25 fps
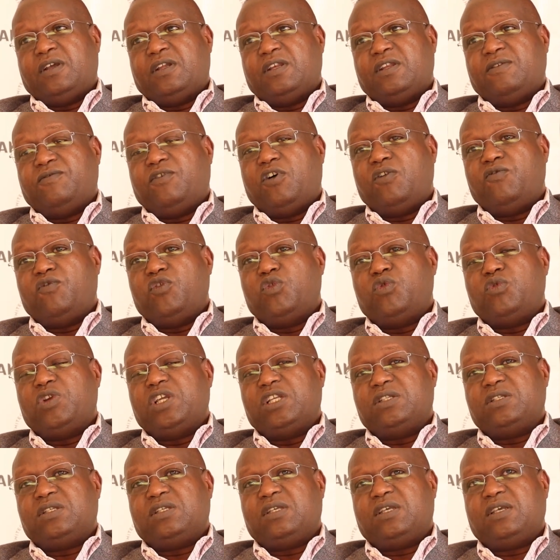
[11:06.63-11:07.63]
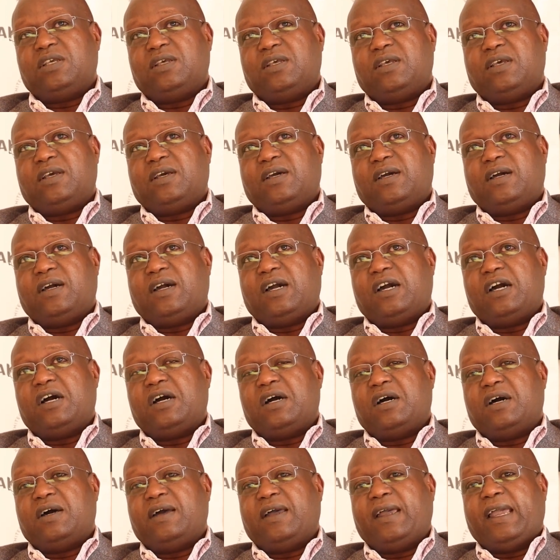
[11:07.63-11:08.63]
Devolved units
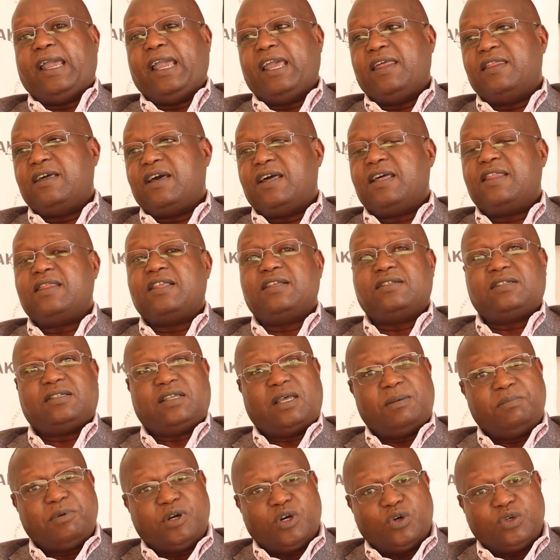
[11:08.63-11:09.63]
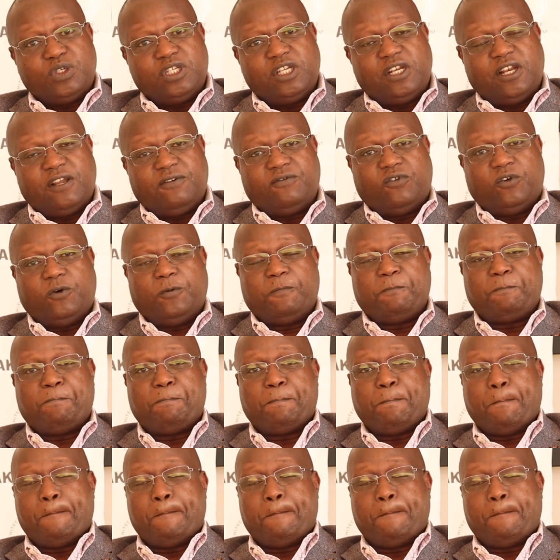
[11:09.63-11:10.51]
are either the sub-county level